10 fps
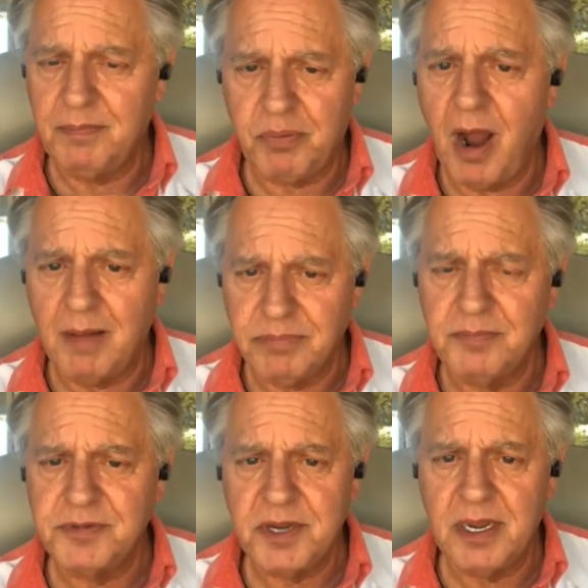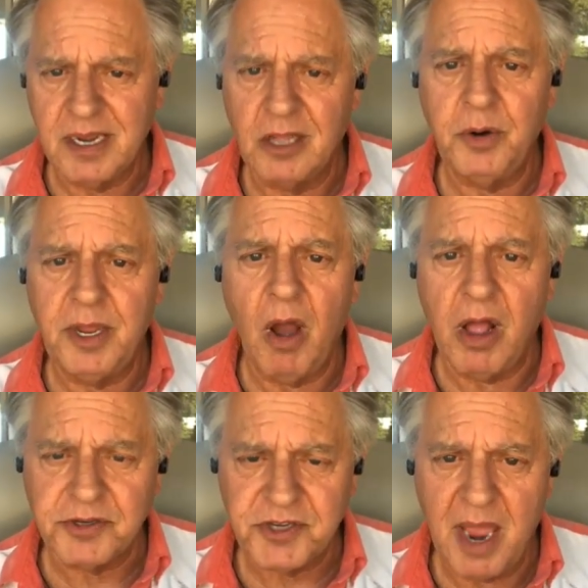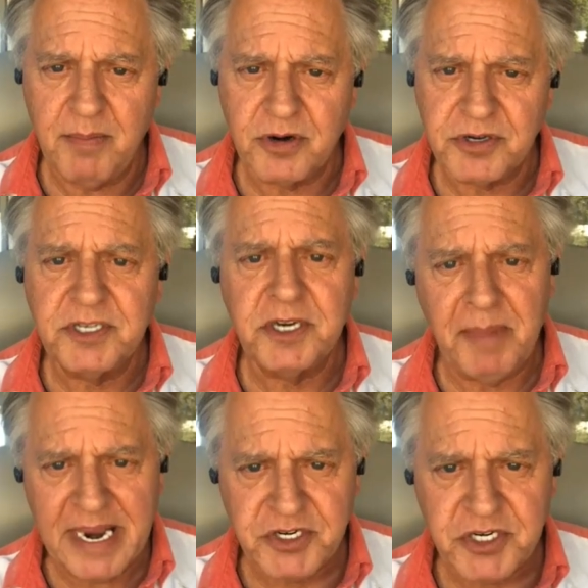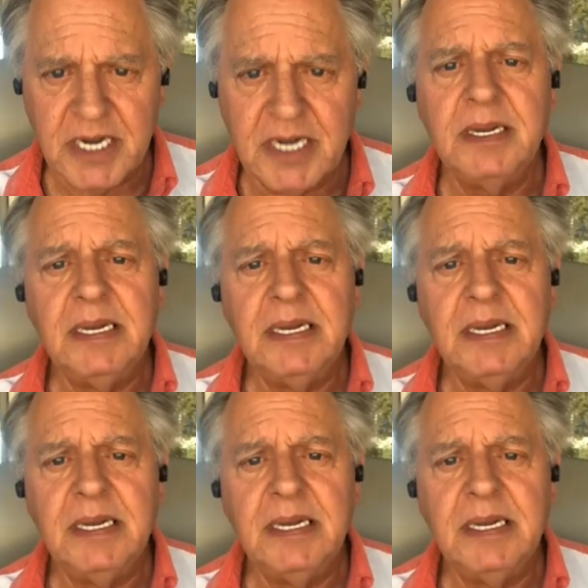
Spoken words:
problems, including Alzheimer's and dementia,